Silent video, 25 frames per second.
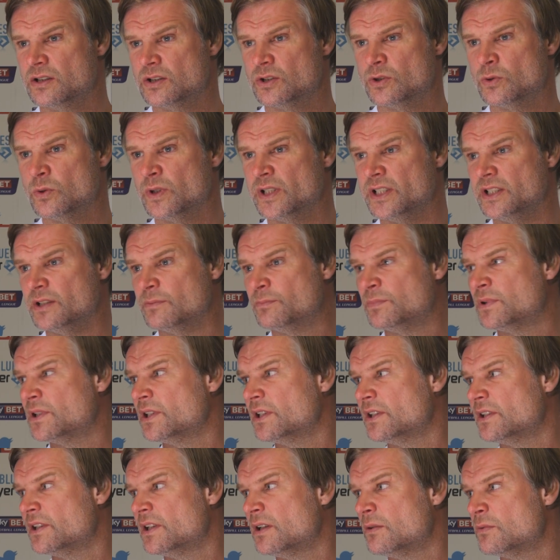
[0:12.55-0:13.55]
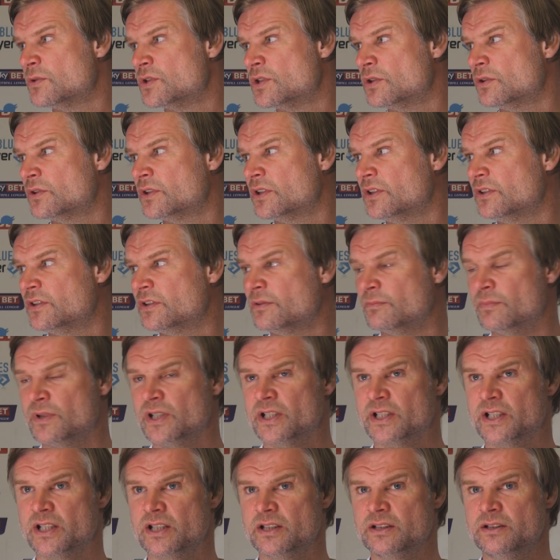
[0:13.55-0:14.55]
quite the player that I was looking to
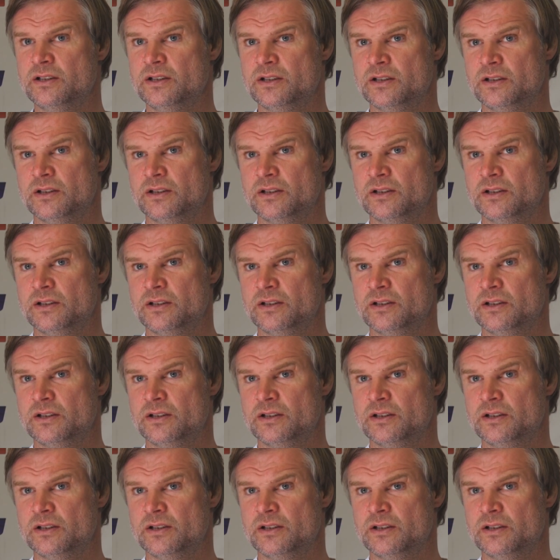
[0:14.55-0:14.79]
bring in.